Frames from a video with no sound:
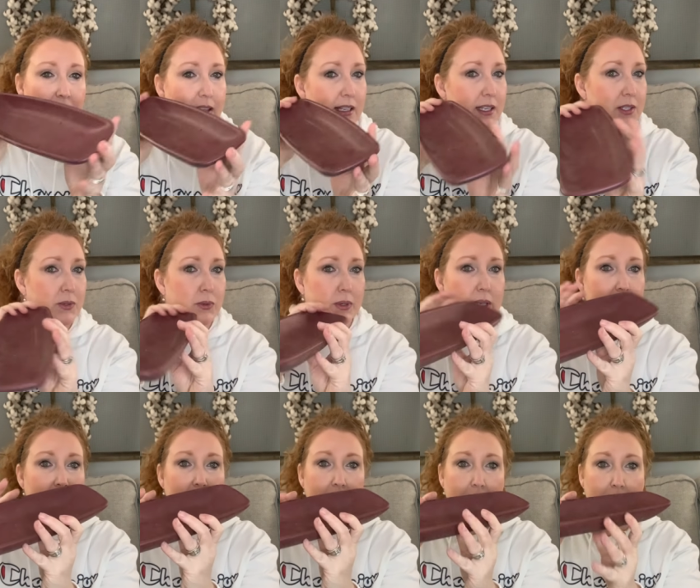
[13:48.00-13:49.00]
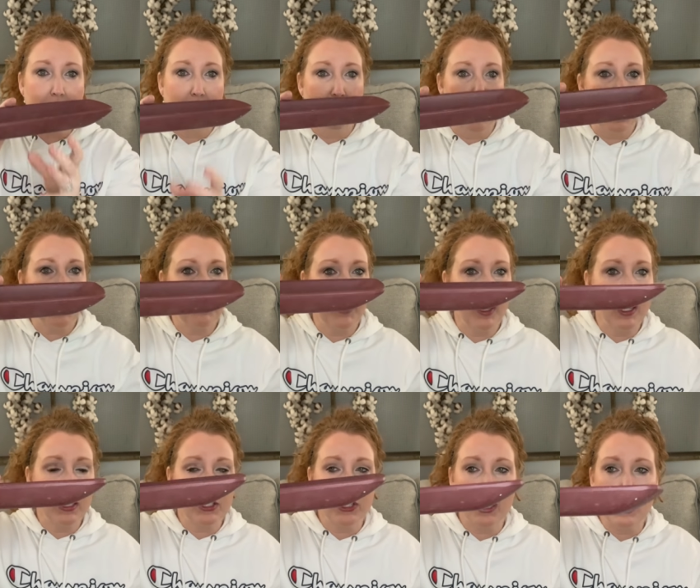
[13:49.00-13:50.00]
This will get a black
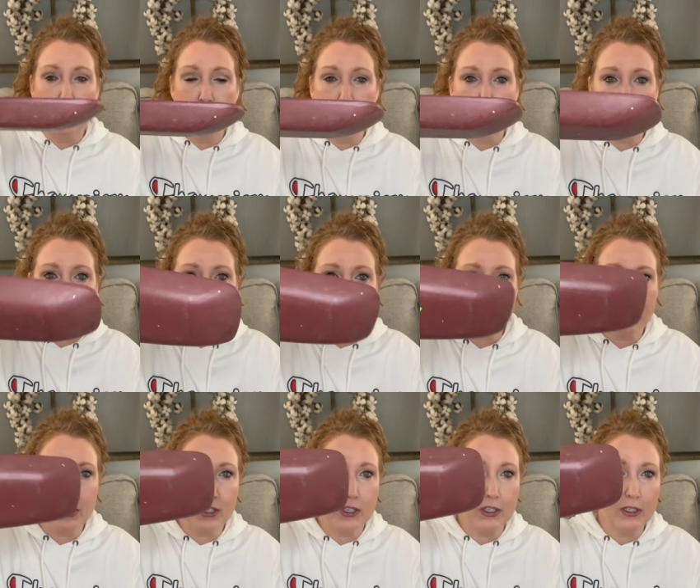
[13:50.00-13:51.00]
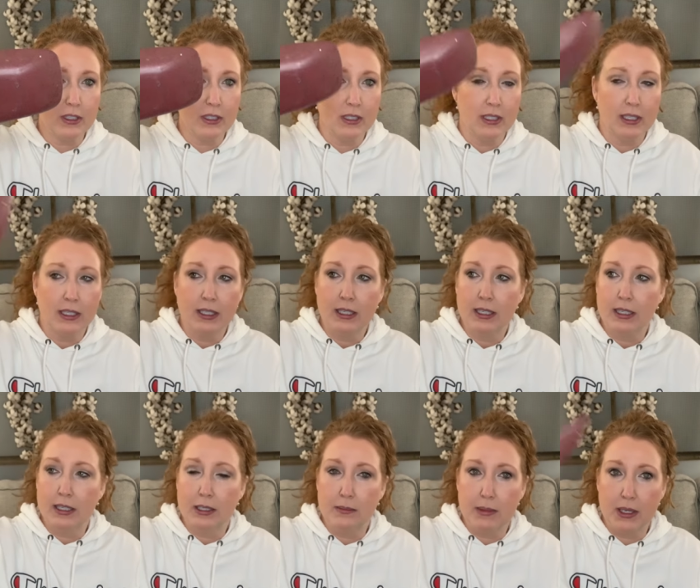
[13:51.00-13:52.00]
paint job for sure.
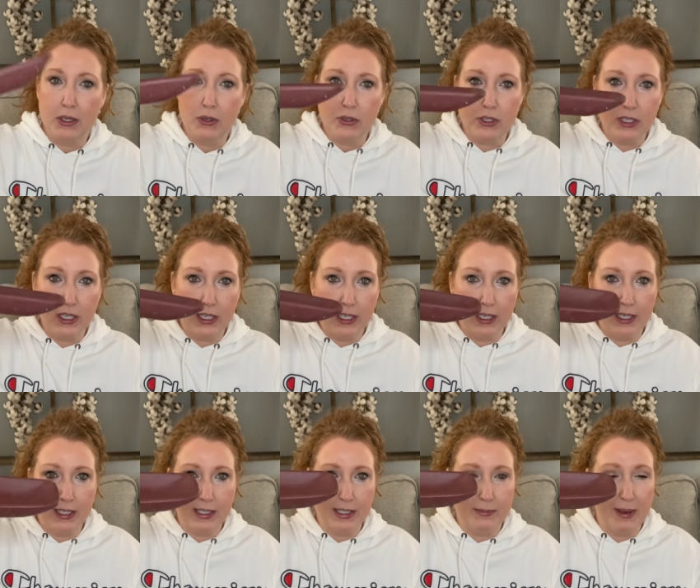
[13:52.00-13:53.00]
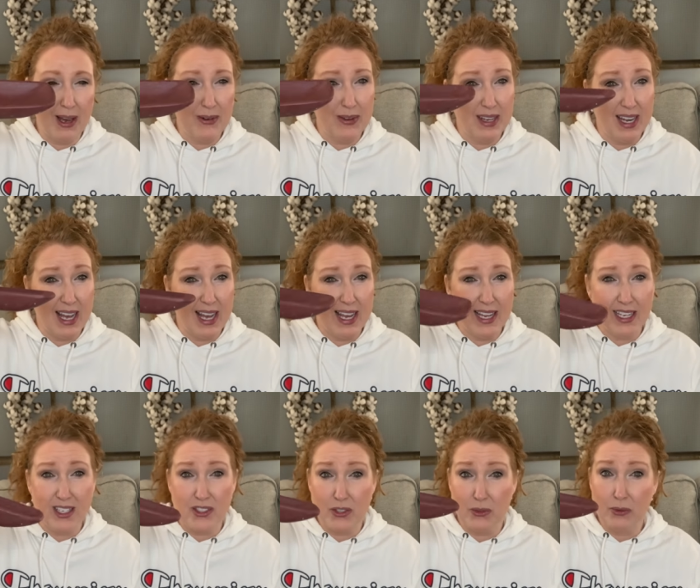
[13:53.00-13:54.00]
Um, I usually get about
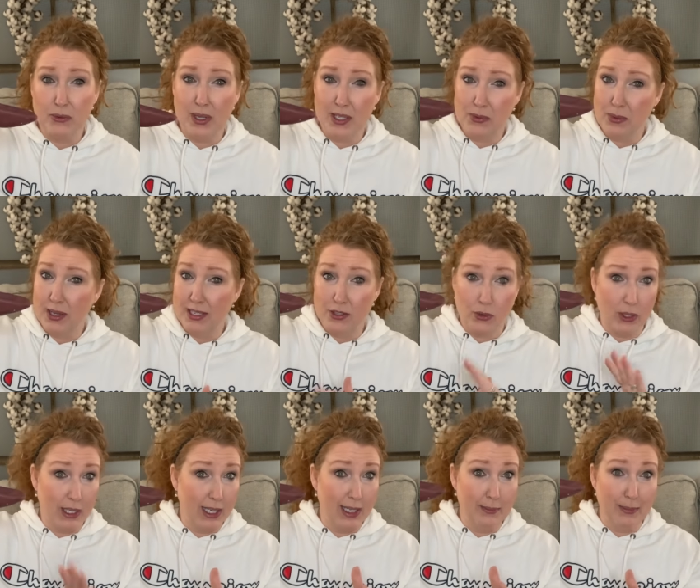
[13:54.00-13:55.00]
nine, so that's why it's only getting